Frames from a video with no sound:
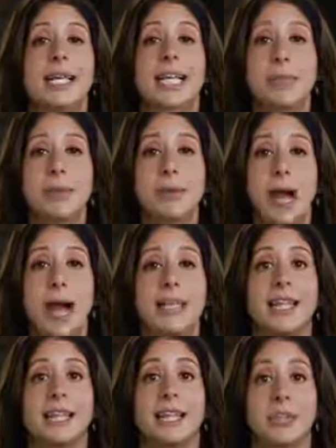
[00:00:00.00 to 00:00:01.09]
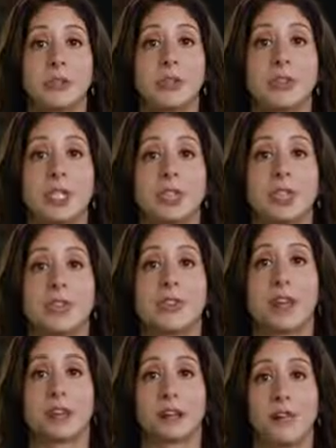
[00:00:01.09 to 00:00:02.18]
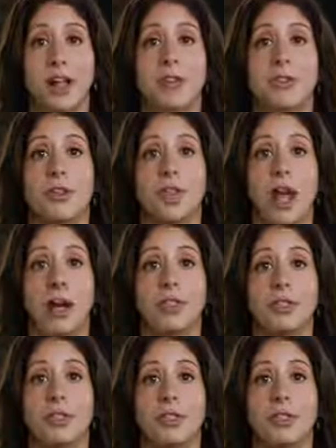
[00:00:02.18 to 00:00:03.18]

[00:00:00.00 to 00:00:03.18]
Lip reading: Keep in mind that these restrictions are to follow the law.